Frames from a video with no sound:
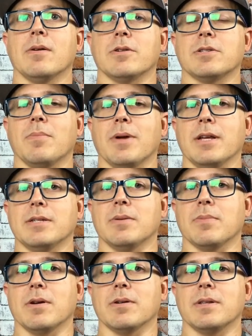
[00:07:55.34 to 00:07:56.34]
somebody
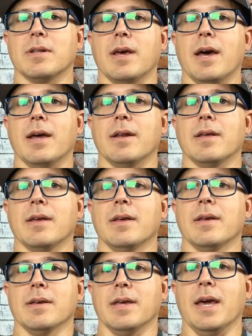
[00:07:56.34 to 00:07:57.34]
similar to that.
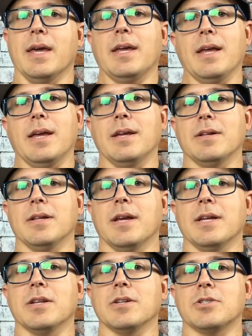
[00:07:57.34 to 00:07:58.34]
Yeah,
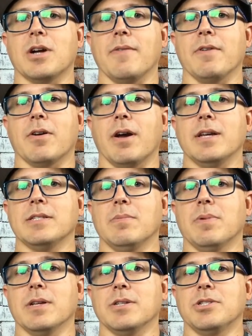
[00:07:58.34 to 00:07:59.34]
he does drive you crazy,
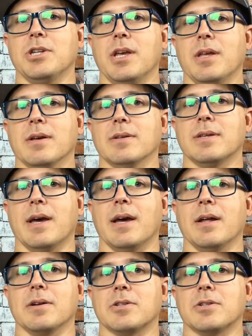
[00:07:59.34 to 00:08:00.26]
but he's genius at